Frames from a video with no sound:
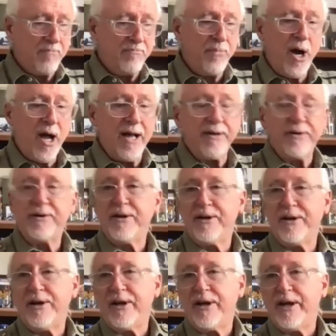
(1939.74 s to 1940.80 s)
but
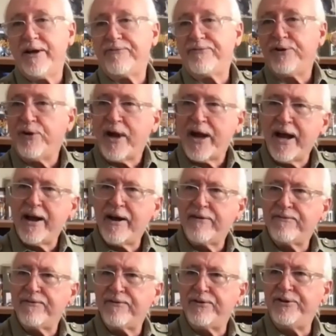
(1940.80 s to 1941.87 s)
if you
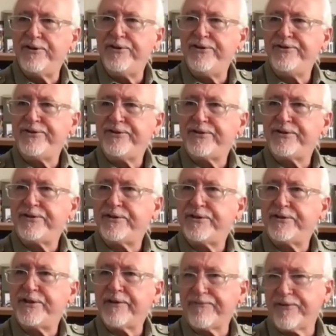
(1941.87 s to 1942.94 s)
have
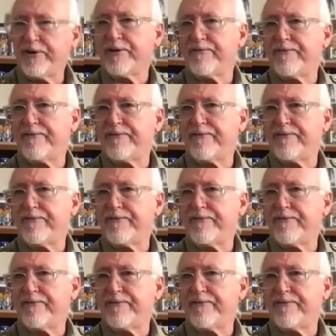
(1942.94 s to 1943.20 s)
different